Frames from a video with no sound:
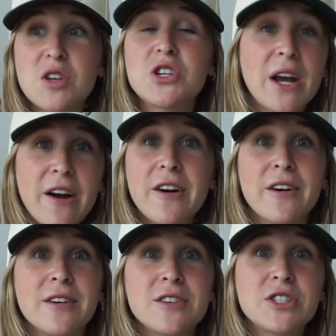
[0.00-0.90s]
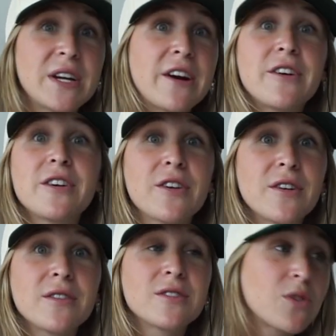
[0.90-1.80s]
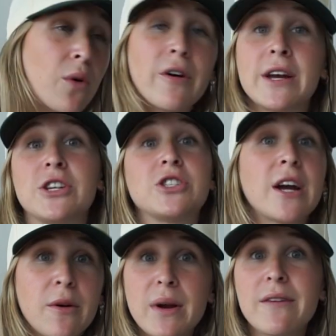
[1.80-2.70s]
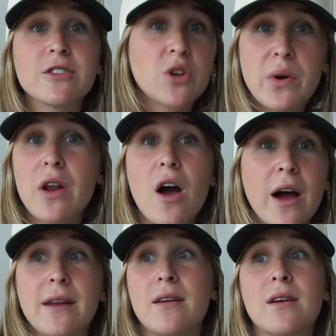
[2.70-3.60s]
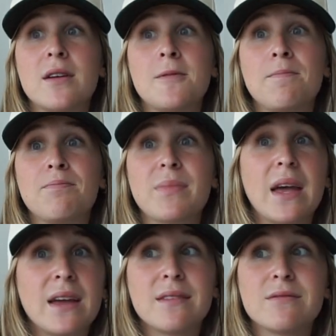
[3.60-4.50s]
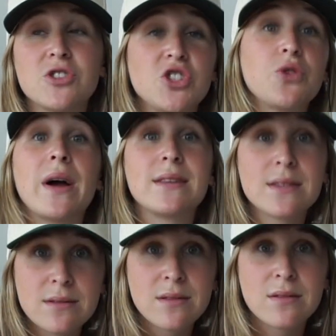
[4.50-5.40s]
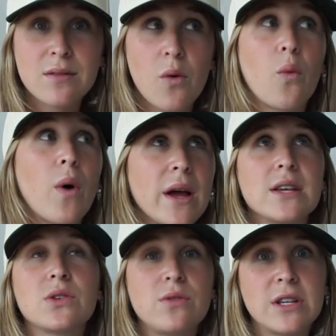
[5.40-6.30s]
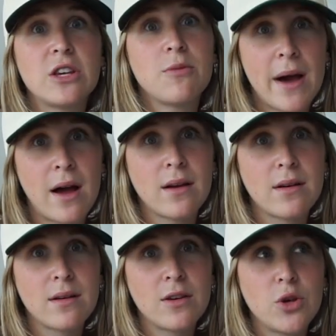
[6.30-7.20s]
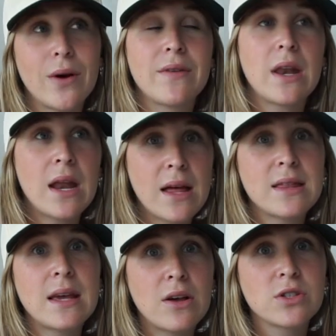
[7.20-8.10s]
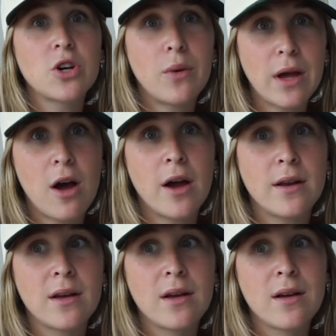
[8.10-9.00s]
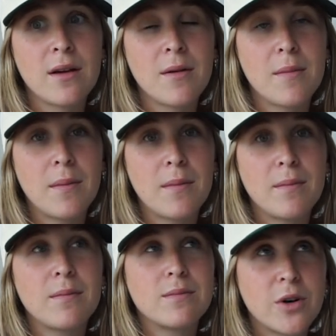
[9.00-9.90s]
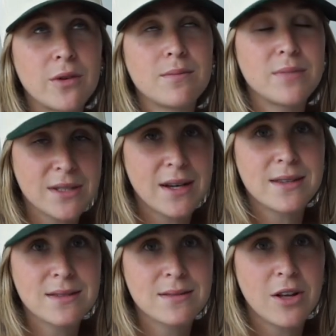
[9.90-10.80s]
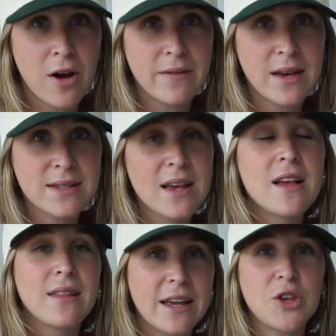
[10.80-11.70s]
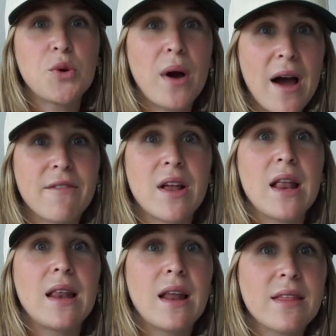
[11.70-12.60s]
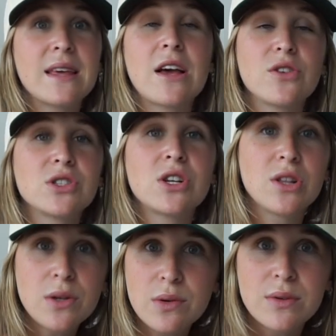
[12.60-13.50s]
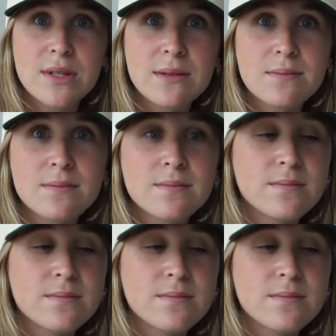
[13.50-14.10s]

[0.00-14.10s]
Share your story, share whatever's going on, and do it. What is holding you back? You have nothing else going on, well, besides the obvious. Like, you have nothing else to lose.